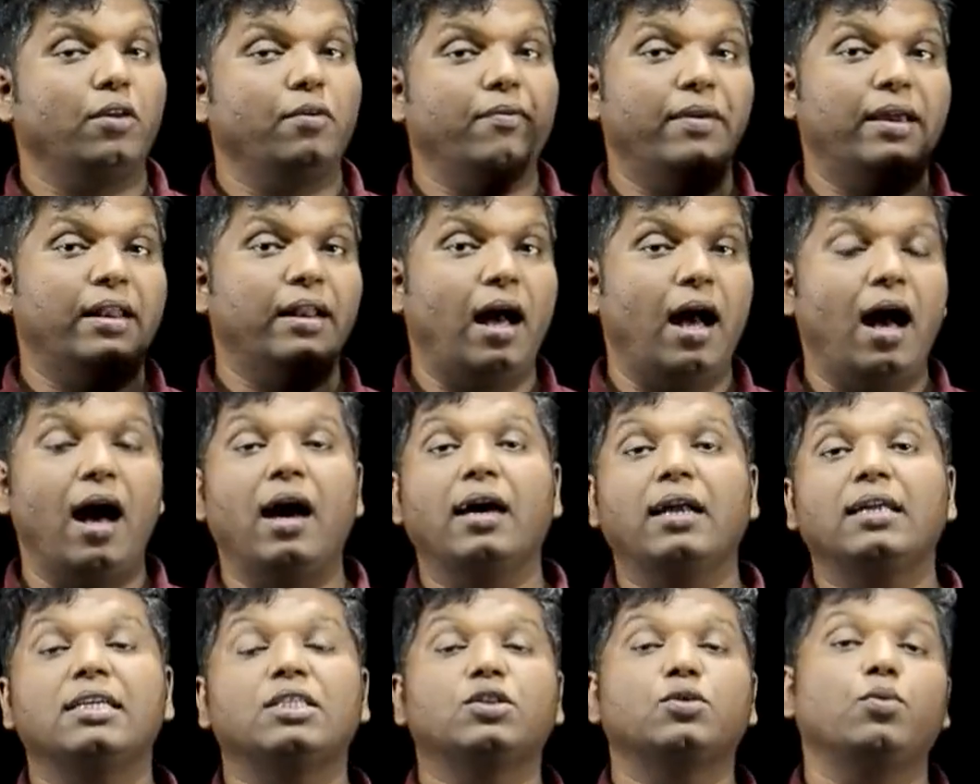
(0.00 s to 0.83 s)
where
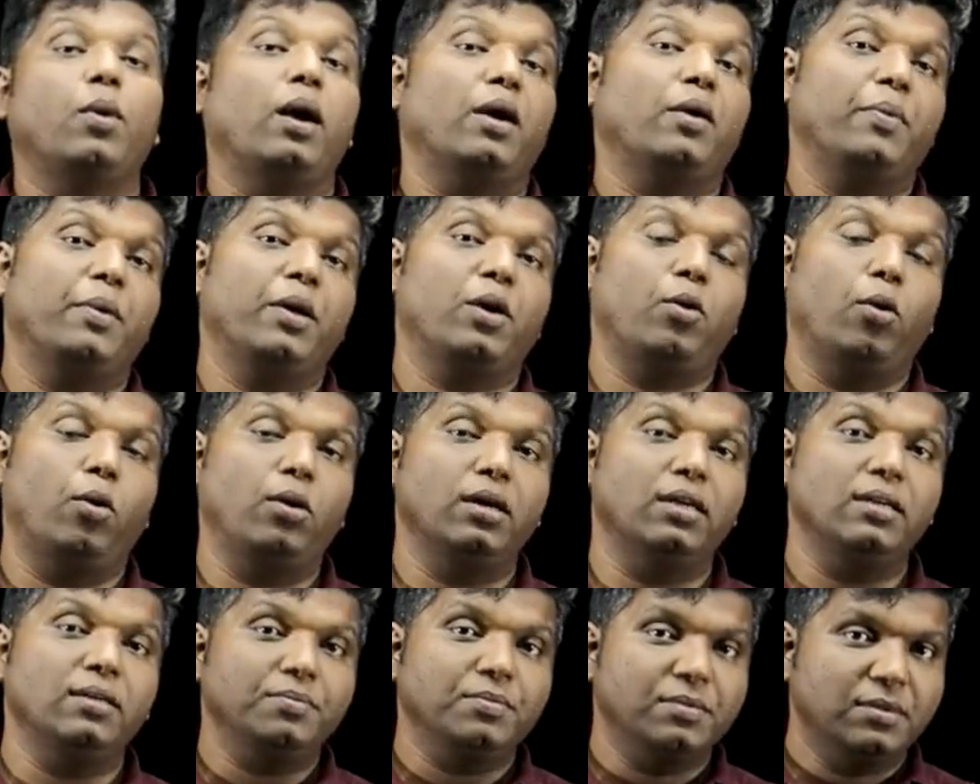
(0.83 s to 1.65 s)
r is what we
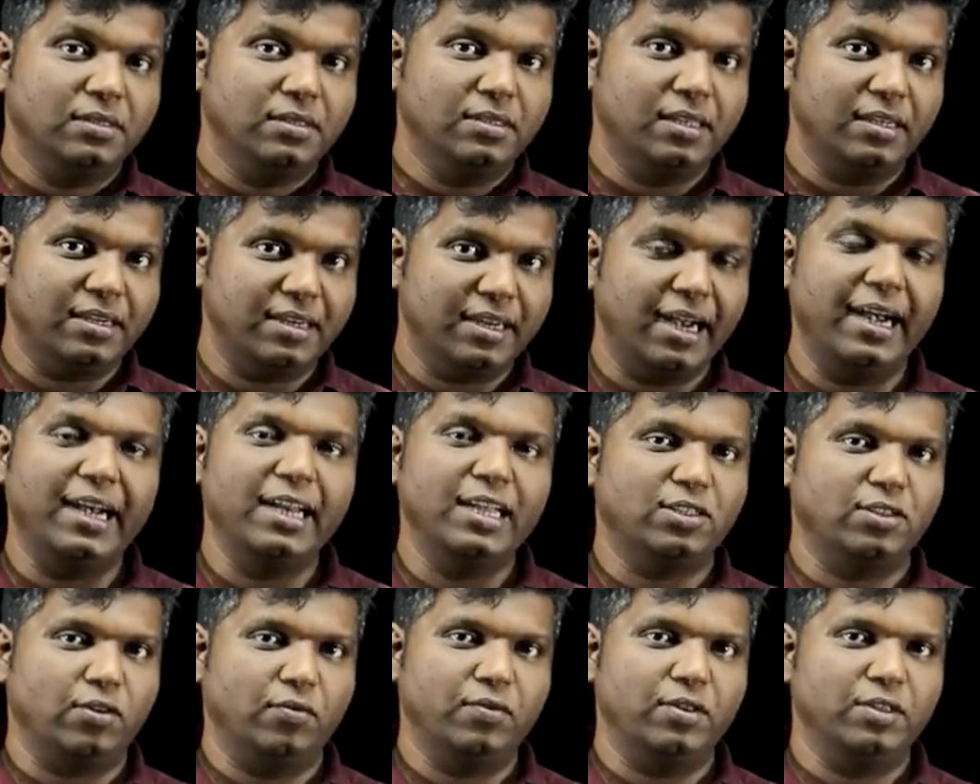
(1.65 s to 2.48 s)
called the
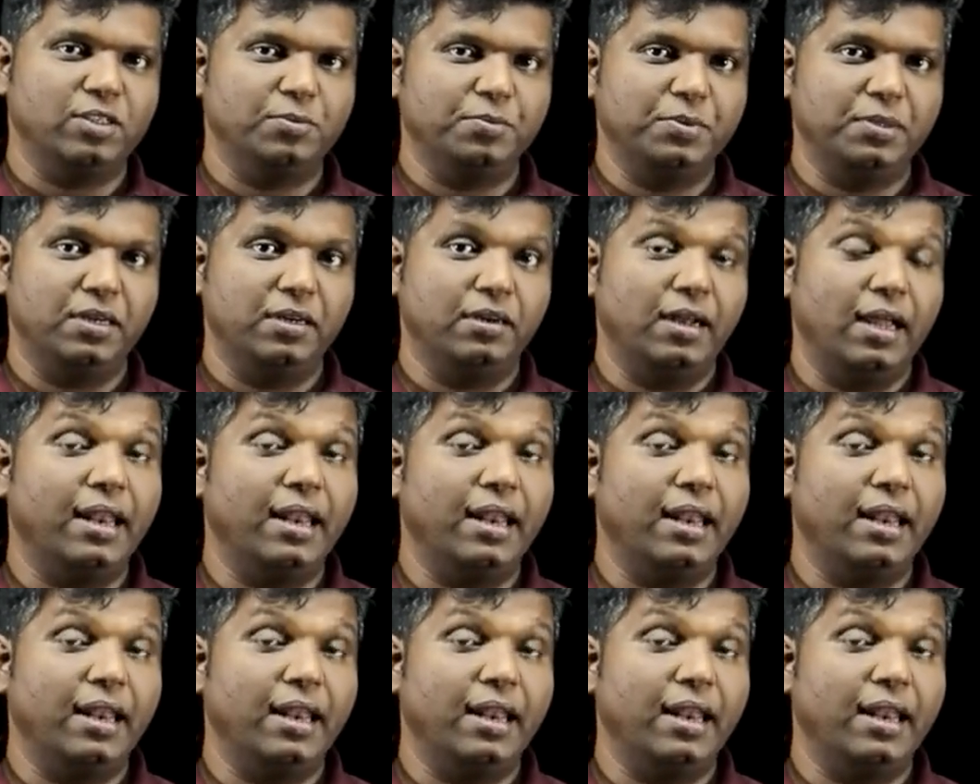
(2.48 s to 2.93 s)
radius of the sphere.